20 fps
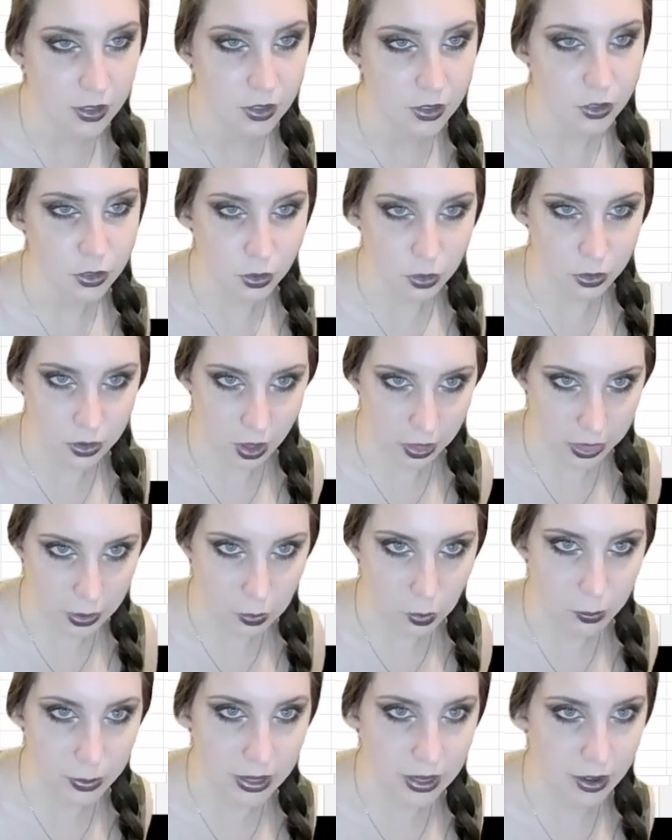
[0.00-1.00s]
So nothing
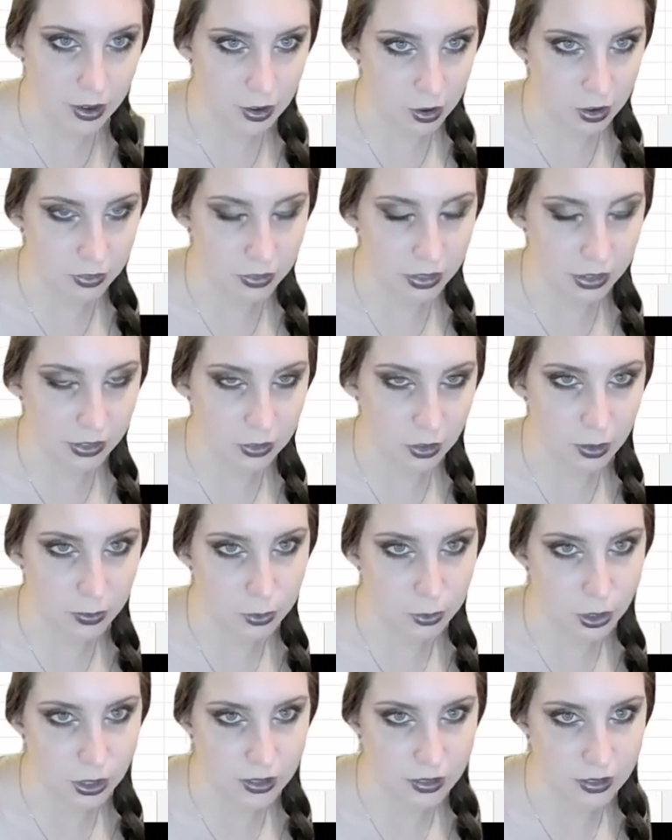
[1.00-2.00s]
will be cut off. That's all I'm
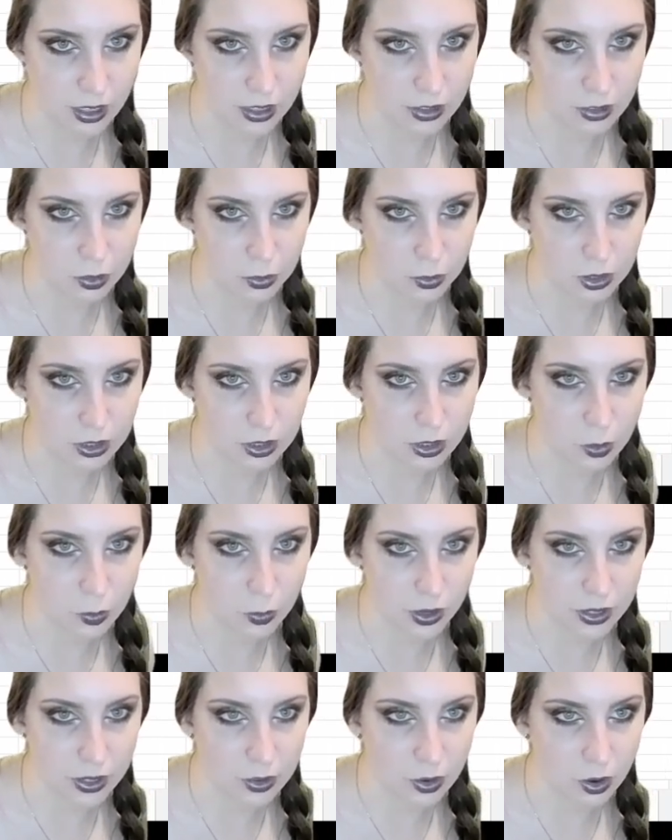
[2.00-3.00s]
trying to say. So we're just gonna
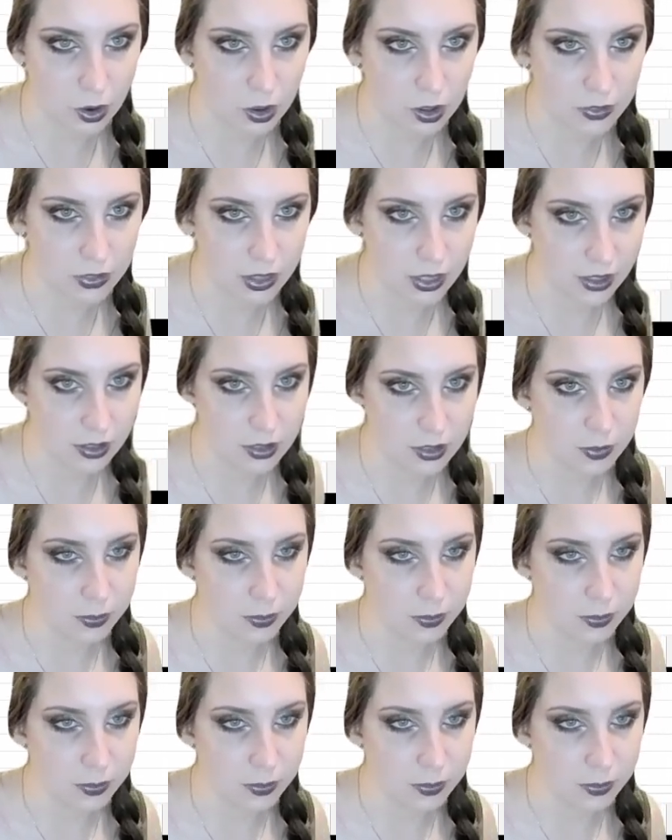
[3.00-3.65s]
widen all of these.